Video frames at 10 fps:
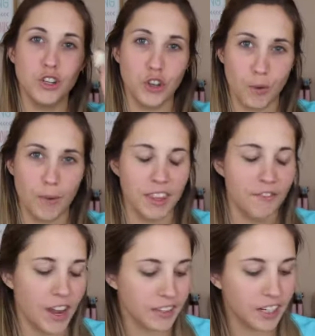Don't mind the
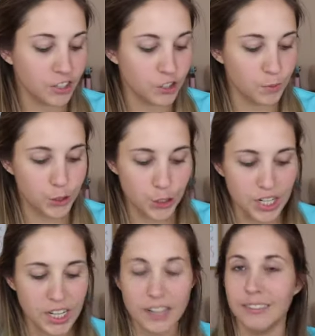fact that it's super
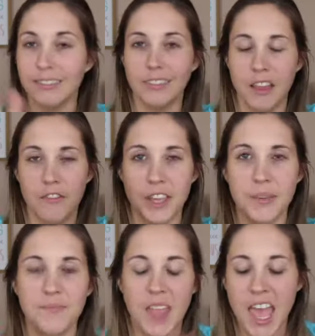dirty, love
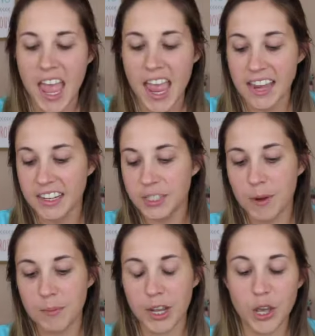it, and it's
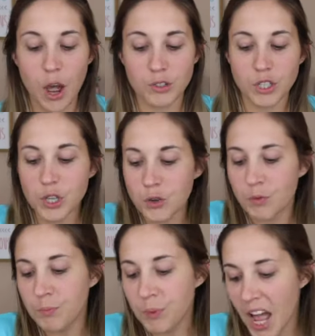been my
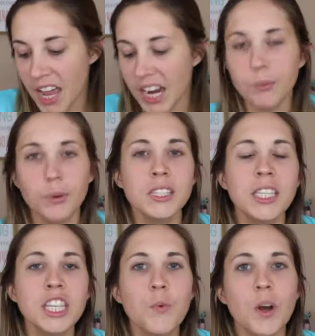go-to. But I
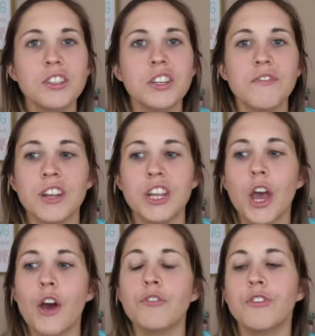recently watched a
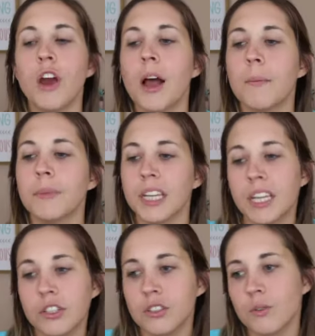video from
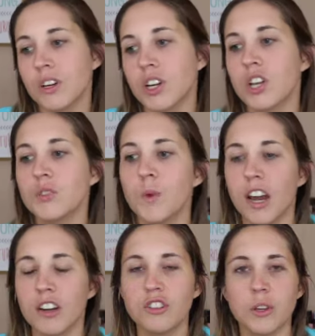Nikki Tutorials
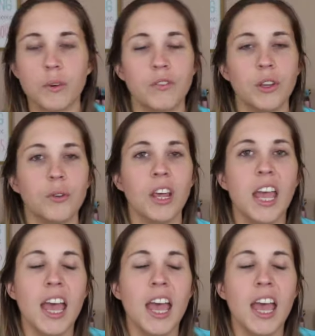where she reviewed